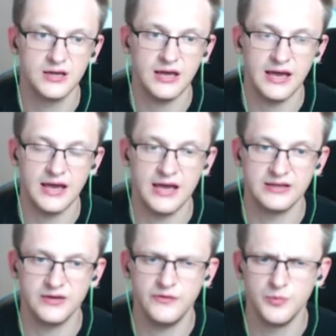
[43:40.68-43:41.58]
And
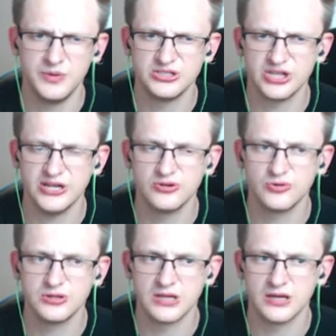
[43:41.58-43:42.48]
if you beat Jade
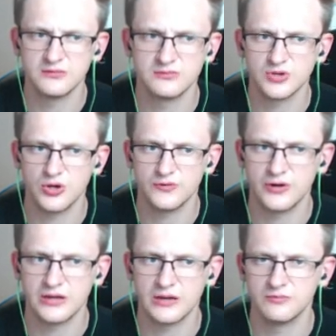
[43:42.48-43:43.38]
Druid, then Taunt
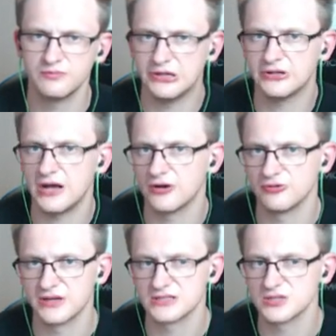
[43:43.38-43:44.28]
Warrior can beat aggro
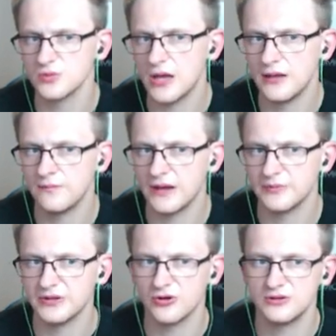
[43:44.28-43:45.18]
decks as well, and might
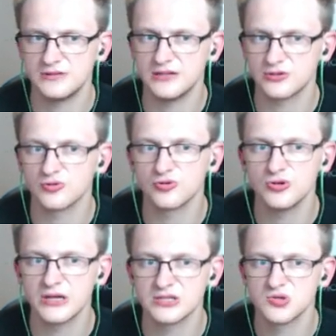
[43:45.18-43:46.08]
beat all the other control
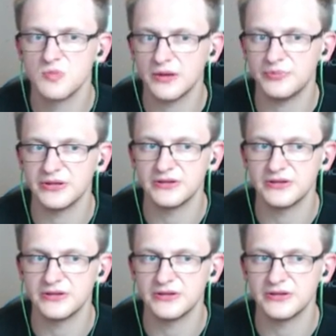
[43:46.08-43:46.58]
decks, so it might be a tier